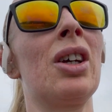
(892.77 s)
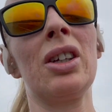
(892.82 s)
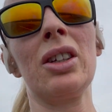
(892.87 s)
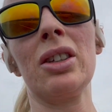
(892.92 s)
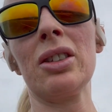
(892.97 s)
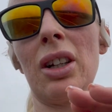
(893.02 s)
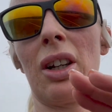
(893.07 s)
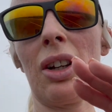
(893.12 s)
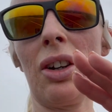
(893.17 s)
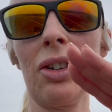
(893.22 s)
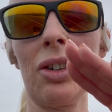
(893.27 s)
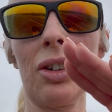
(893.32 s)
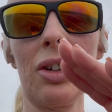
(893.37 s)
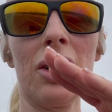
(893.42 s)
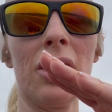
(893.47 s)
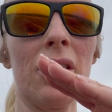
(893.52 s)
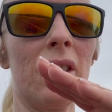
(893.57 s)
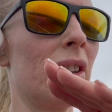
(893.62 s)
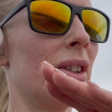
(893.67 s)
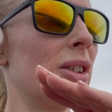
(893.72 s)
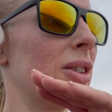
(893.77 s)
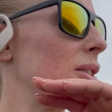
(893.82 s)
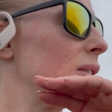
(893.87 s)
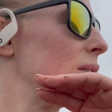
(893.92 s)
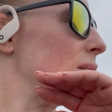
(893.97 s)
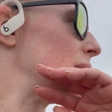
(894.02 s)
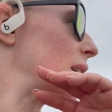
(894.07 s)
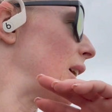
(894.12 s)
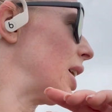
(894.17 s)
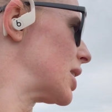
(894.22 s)
It's a long,
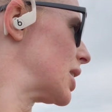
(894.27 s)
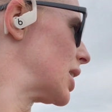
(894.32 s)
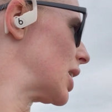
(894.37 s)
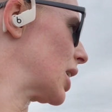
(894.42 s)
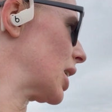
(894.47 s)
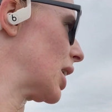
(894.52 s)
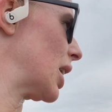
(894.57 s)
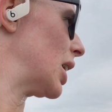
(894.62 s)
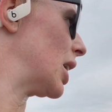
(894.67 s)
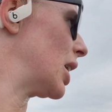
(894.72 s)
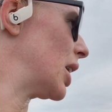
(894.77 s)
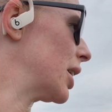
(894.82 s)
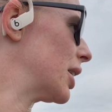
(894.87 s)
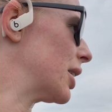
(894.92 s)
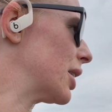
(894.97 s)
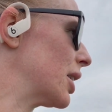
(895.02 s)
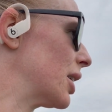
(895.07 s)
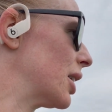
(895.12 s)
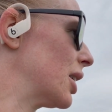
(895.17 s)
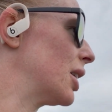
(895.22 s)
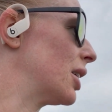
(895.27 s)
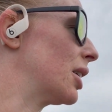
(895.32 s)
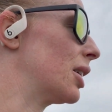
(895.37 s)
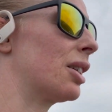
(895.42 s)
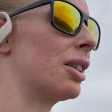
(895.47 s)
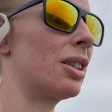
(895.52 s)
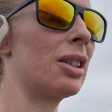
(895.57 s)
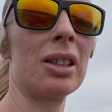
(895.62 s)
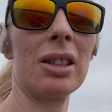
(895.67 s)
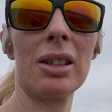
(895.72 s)
steady incline
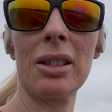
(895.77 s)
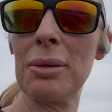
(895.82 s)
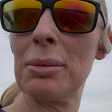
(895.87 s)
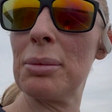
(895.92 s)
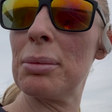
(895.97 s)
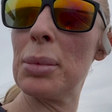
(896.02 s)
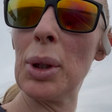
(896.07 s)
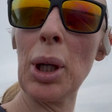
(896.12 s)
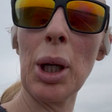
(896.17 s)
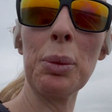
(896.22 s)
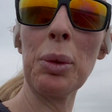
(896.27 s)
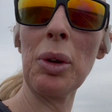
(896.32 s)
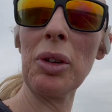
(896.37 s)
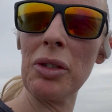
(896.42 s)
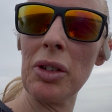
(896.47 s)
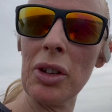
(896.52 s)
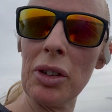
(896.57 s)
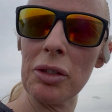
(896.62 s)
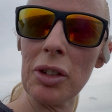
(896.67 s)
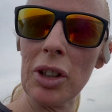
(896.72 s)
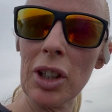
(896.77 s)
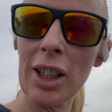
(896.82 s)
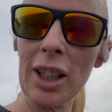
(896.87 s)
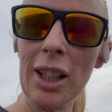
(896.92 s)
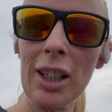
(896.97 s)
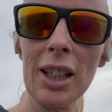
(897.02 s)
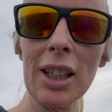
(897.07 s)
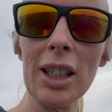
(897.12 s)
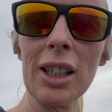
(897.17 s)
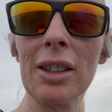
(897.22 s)
and putting one foot in front of the
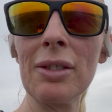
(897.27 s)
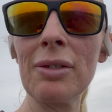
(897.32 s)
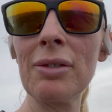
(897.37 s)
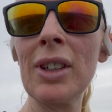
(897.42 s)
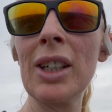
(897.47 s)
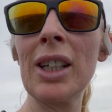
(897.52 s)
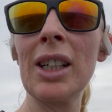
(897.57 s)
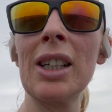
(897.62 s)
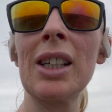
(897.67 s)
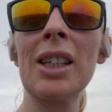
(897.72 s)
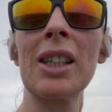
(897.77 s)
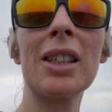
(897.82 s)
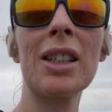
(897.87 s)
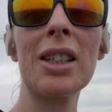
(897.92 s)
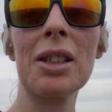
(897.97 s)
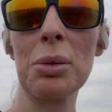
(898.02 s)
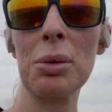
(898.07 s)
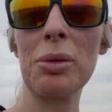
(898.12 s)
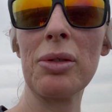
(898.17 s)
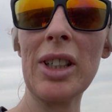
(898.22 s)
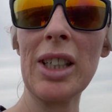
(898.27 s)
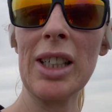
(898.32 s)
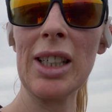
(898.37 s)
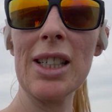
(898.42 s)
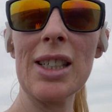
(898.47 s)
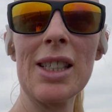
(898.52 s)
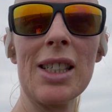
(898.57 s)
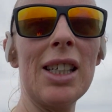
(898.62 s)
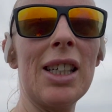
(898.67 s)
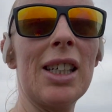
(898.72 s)
other. That's what running
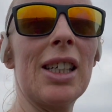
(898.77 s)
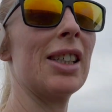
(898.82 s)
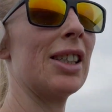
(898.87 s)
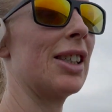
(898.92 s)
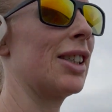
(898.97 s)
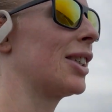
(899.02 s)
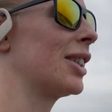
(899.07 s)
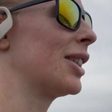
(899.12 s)
is, isn't it?